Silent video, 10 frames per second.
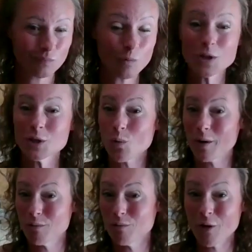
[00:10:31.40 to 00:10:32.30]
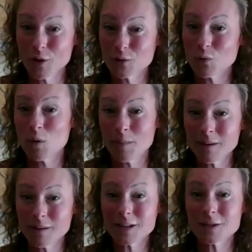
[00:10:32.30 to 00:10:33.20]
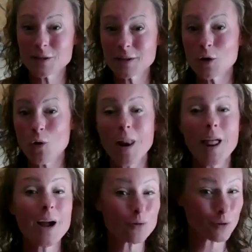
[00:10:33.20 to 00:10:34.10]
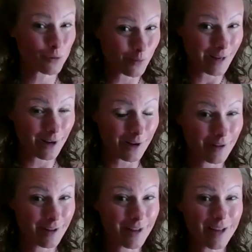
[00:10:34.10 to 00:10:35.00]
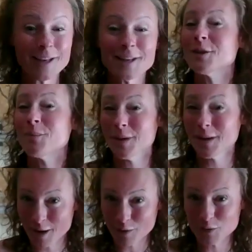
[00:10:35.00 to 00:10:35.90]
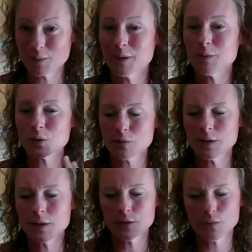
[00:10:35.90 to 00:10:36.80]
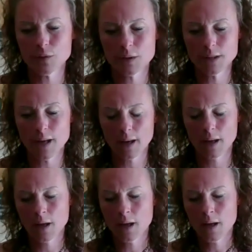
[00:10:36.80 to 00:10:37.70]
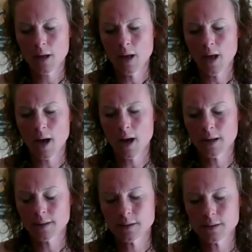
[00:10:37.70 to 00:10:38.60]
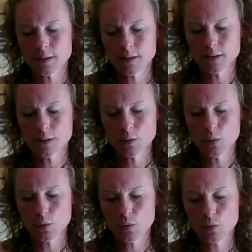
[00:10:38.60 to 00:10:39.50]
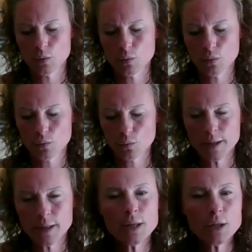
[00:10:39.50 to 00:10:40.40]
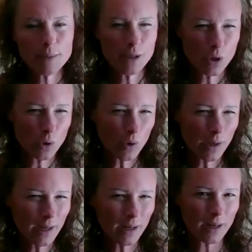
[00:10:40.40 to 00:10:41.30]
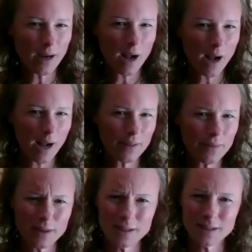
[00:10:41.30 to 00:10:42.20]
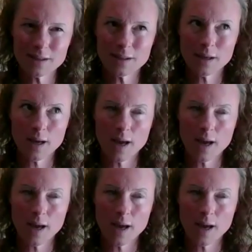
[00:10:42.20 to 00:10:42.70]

which is quite the reverse for women. They're not allowed to feel anger, and that's something else. But this isn't for today. And we need to be looking at these